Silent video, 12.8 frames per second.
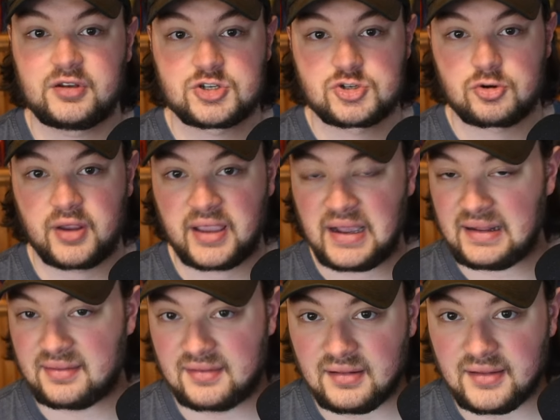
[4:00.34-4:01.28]
to destroy
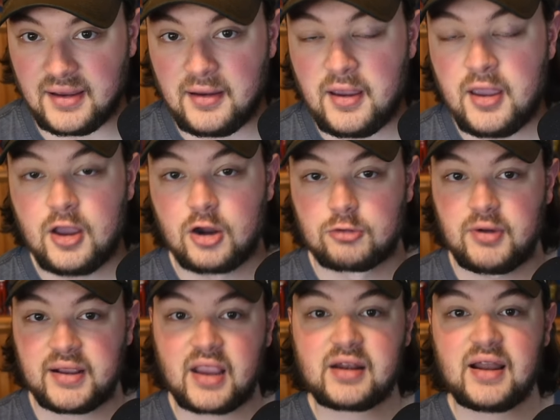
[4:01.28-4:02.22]
Godzilla,
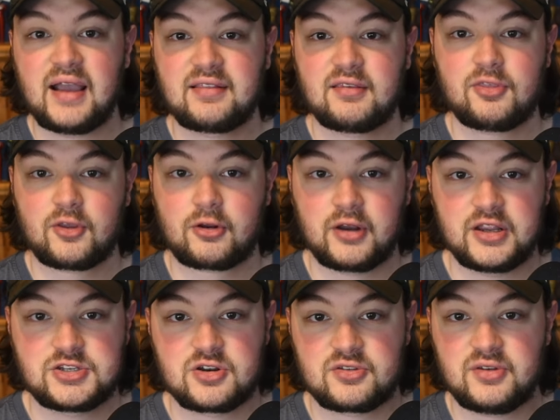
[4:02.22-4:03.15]
recognizes the
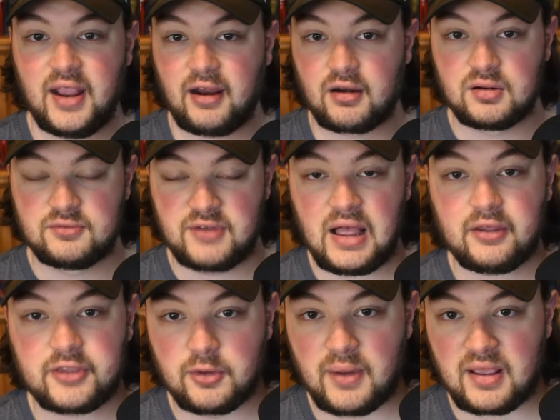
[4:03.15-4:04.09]
creature's inherent
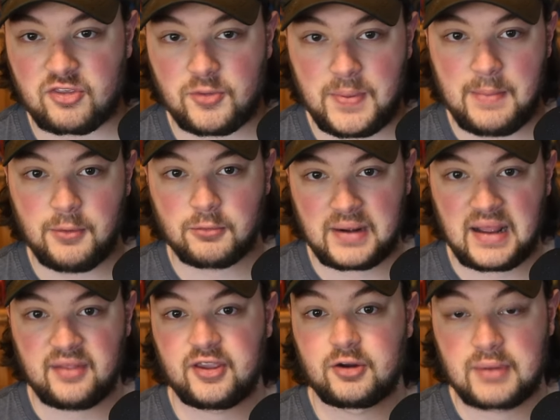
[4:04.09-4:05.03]
value as the people
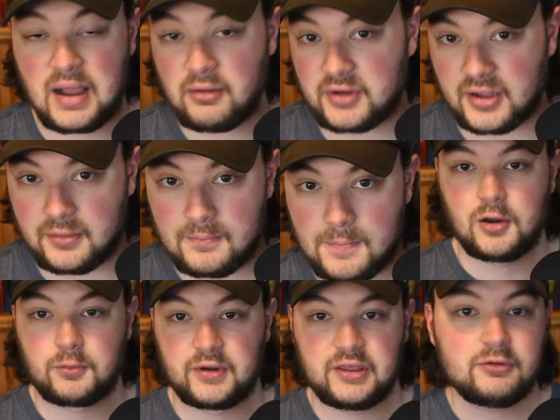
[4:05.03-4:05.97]
rally around it.
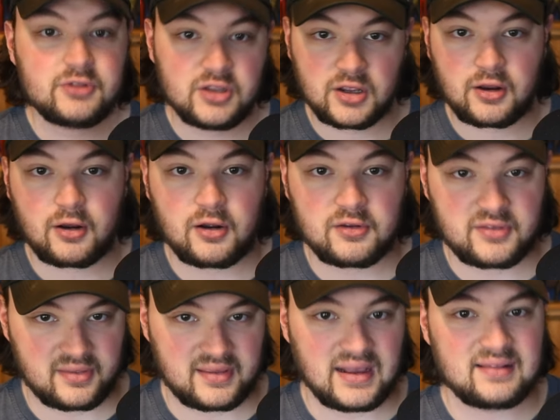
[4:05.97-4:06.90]
A reunion
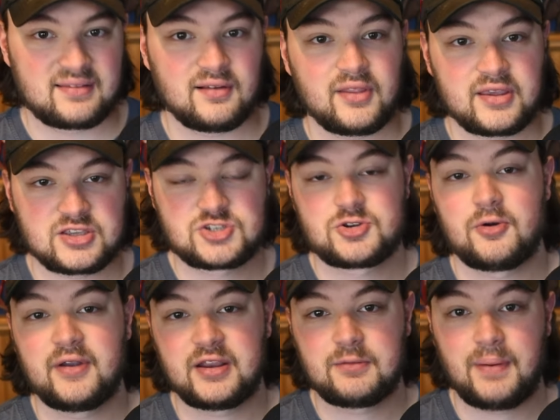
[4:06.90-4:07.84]
occurs as Godzilla is
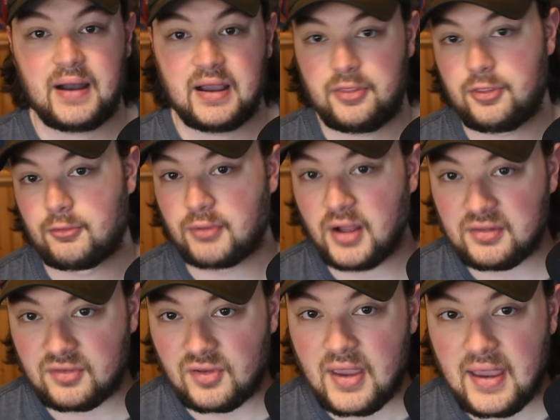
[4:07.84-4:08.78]
joined by the
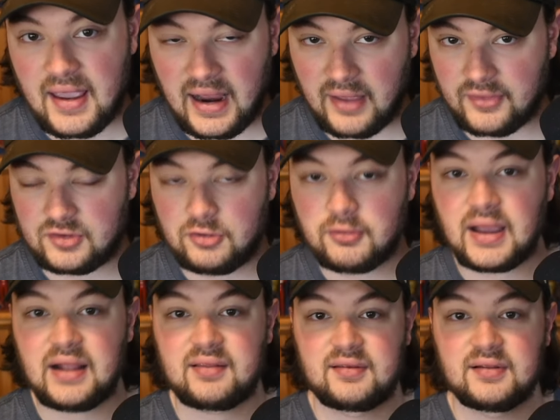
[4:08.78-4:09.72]
Runt, and the two
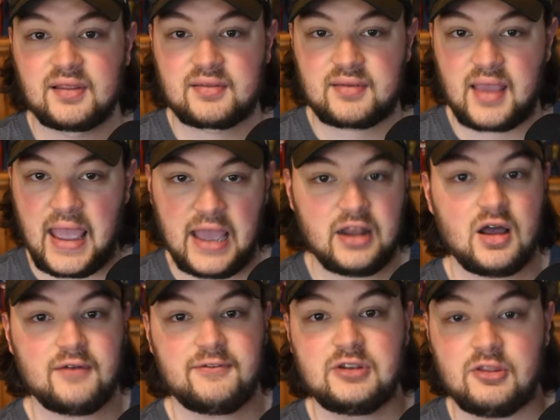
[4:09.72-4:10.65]
Godzillas head
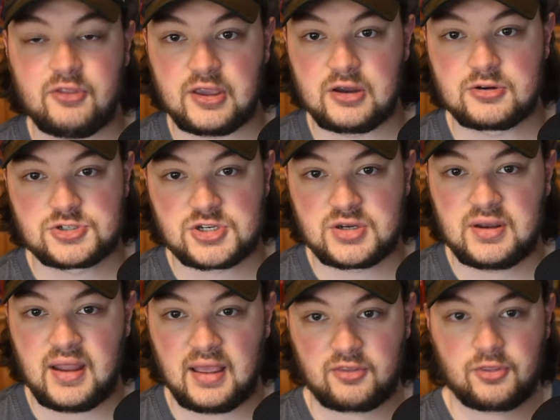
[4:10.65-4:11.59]
off into the
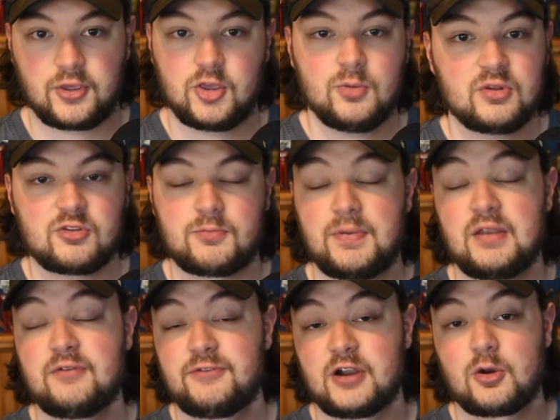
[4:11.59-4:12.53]
ocean as the humans
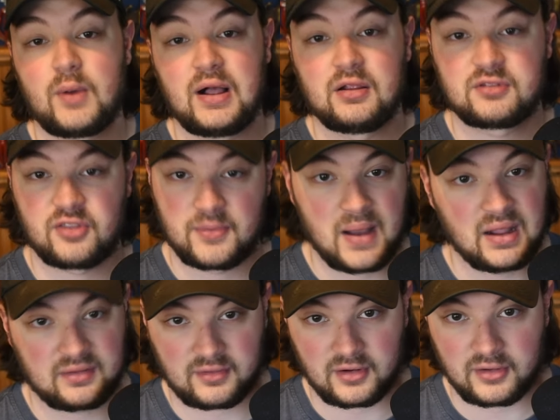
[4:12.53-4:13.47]
bid farewell to the
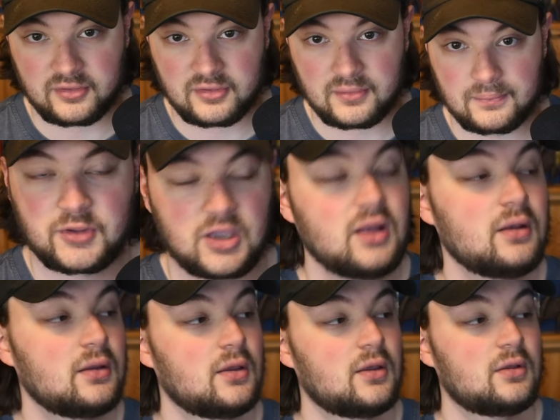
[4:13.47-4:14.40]
monsters.
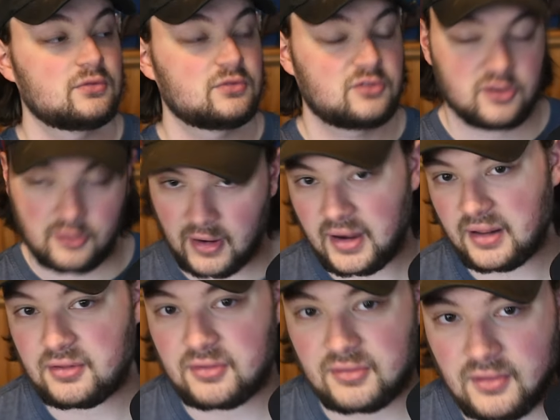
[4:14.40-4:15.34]
Cut to
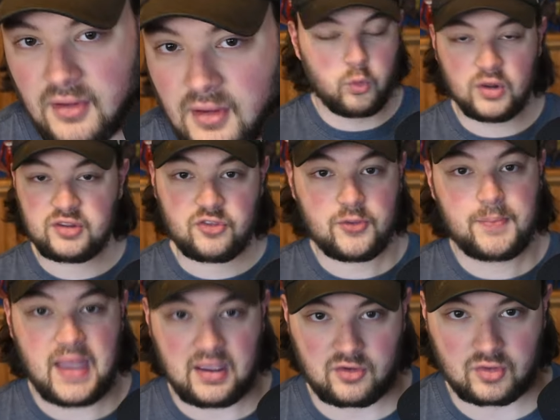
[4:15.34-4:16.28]
credits. What's the
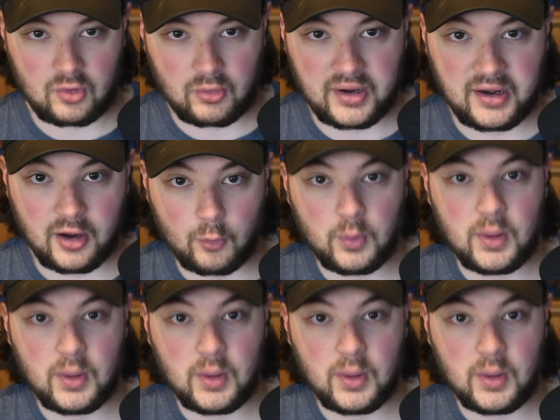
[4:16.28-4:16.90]
backstory here?